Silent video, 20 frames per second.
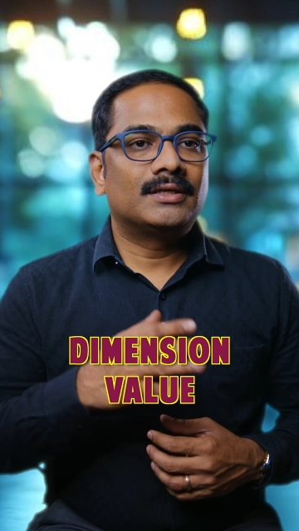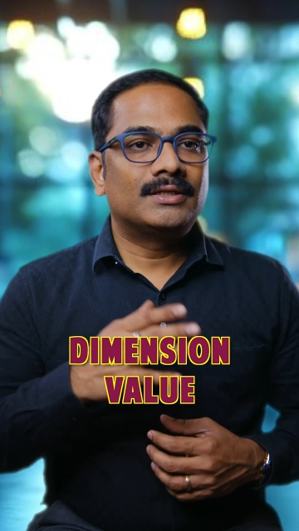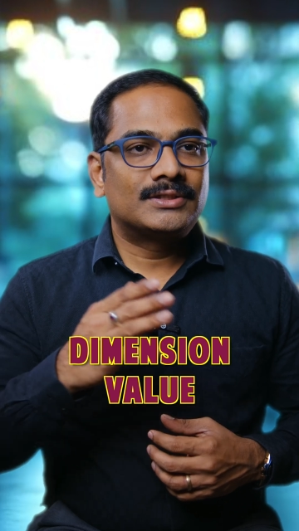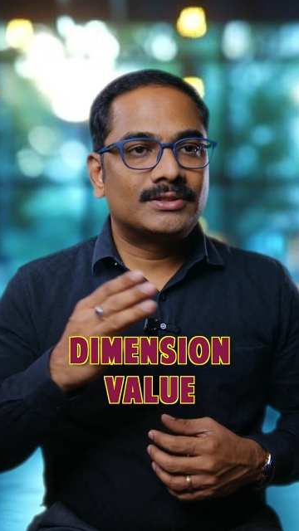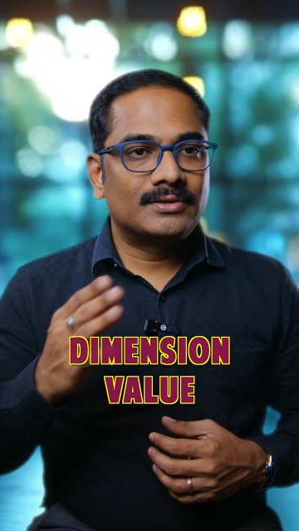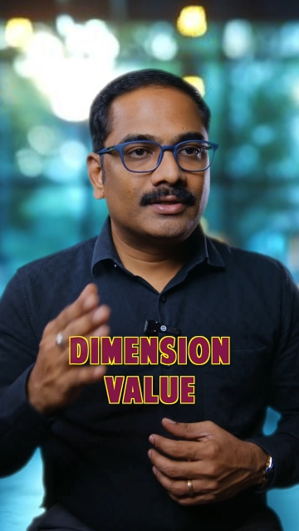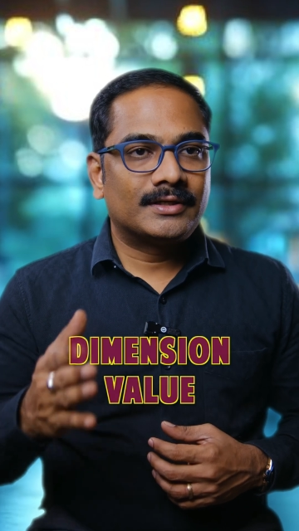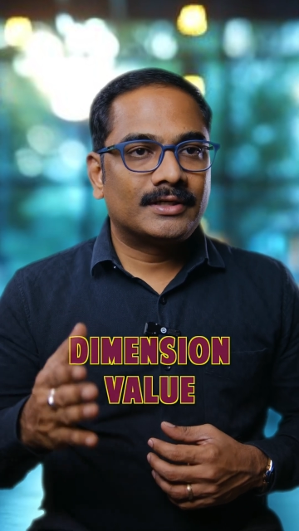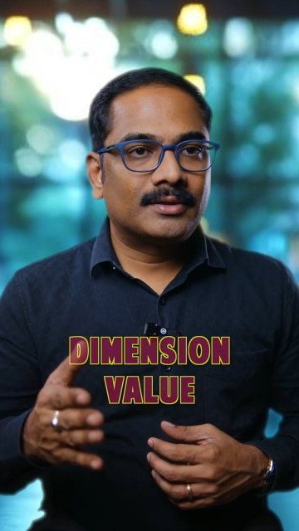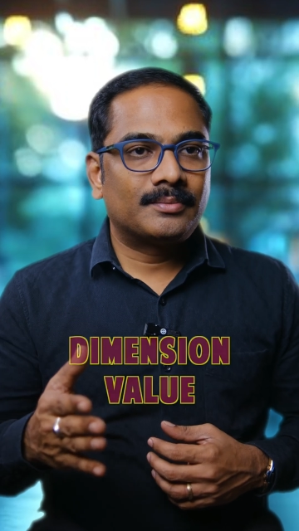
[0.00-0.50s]

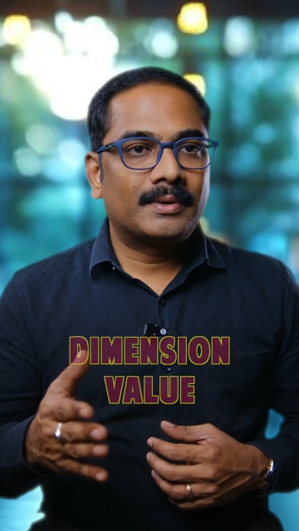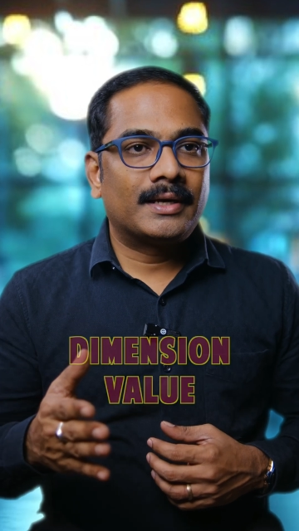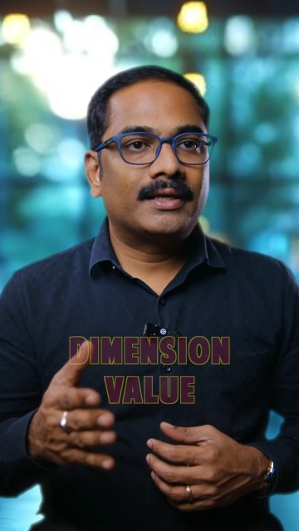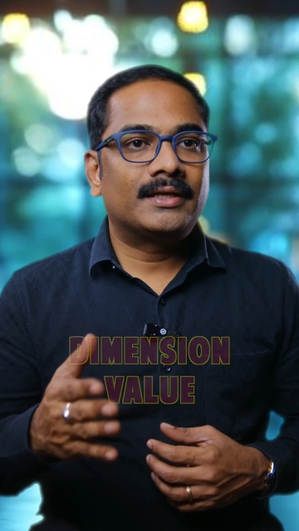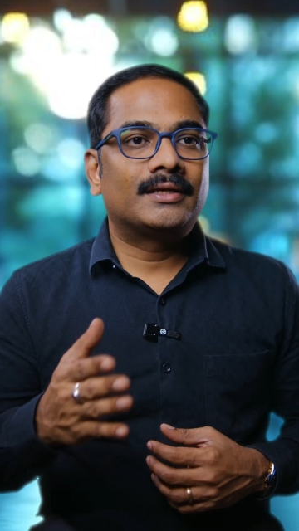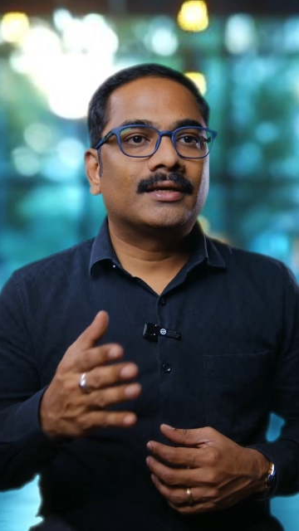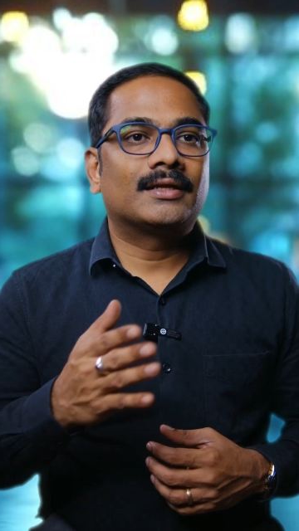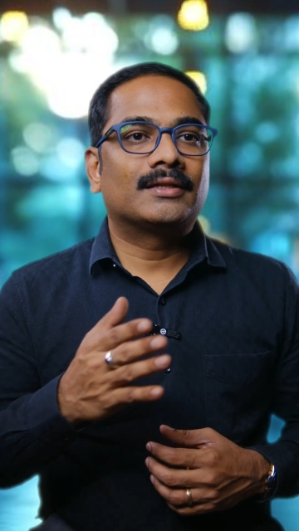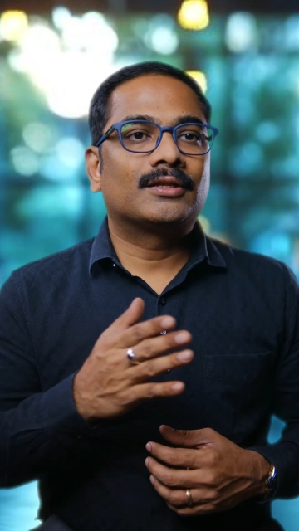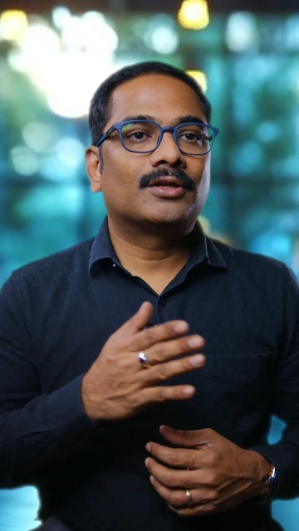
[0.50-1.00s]
insulated
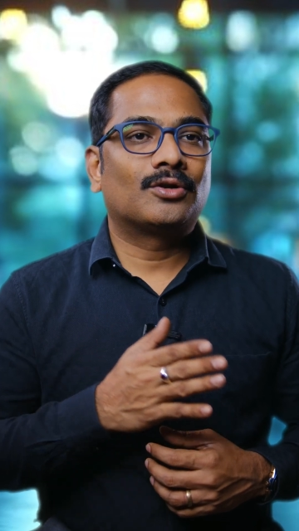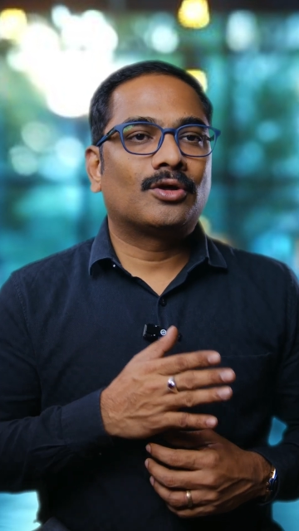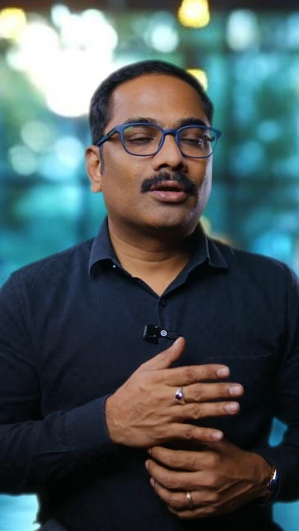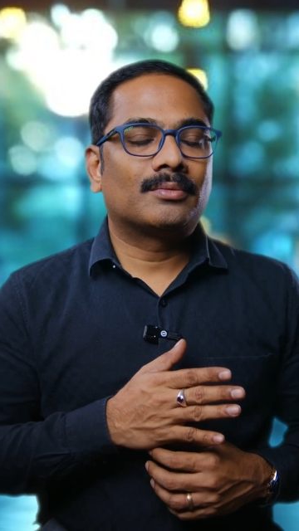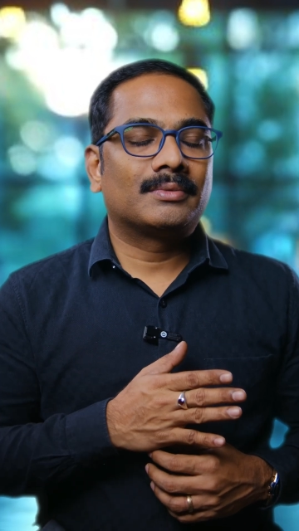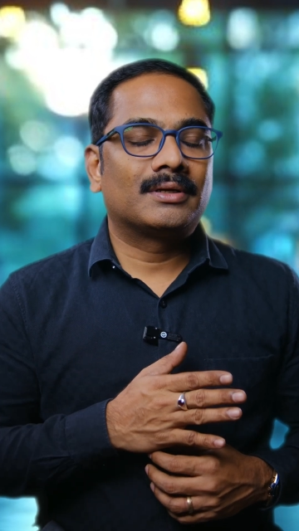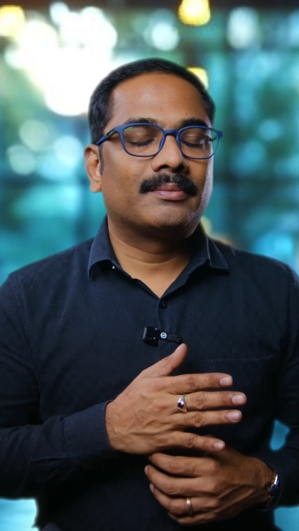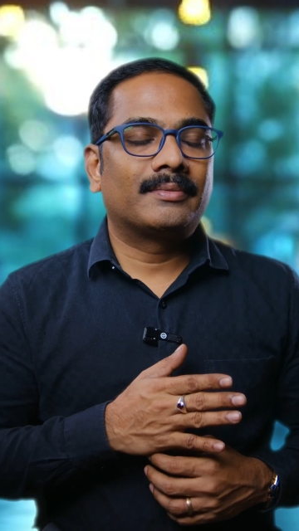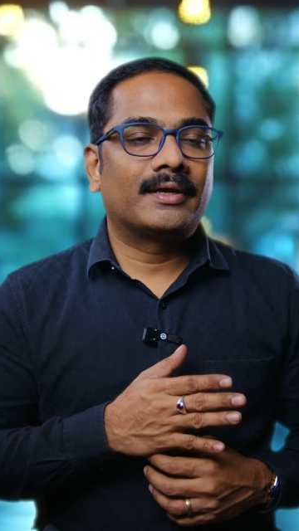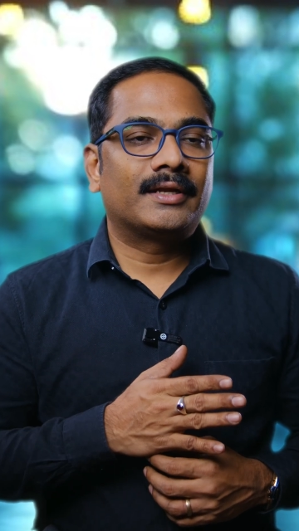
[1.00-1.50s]
bearing and the
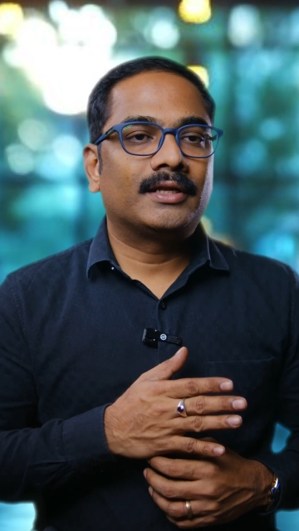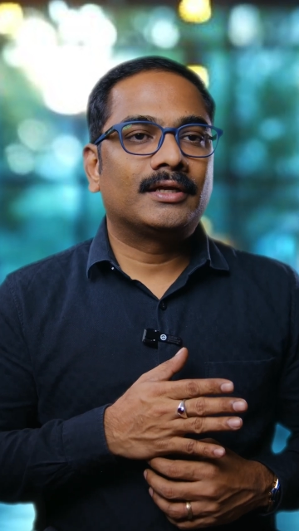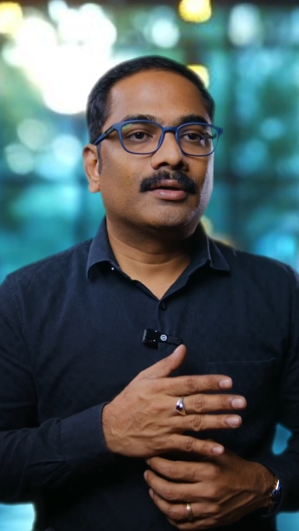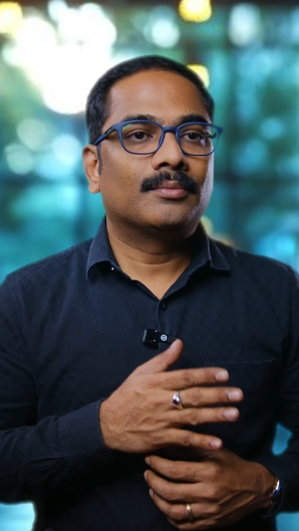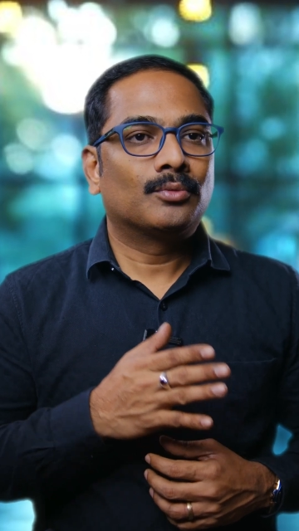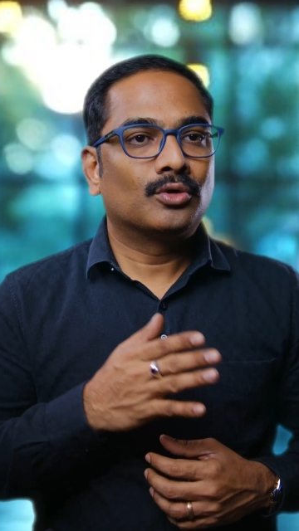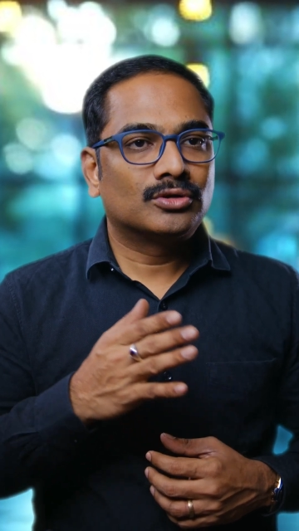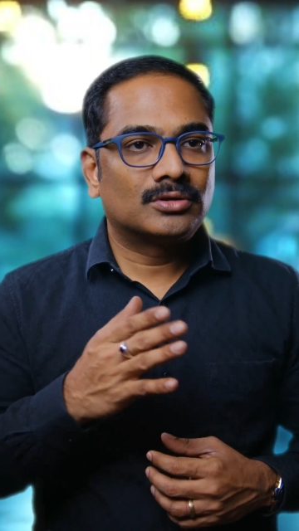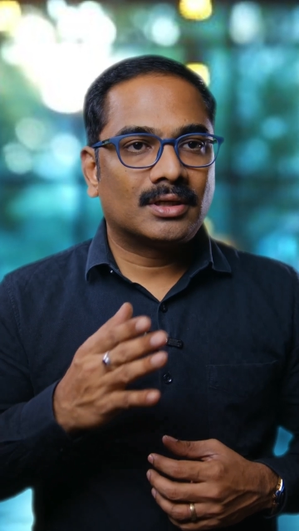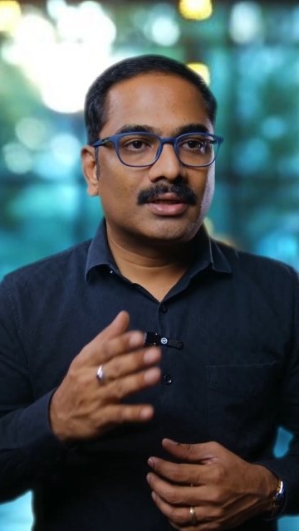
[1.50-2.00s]
normal bearing
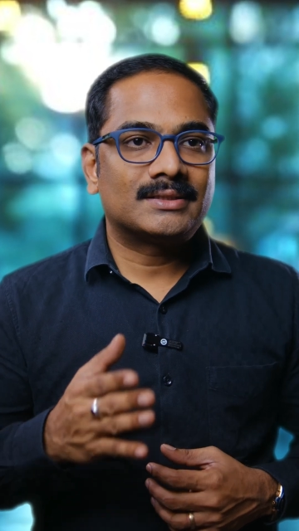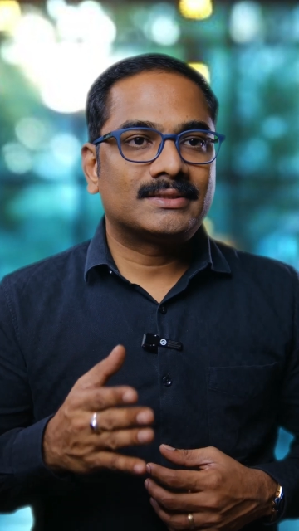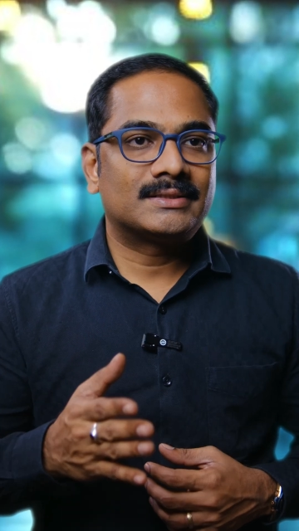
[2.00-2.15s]
both are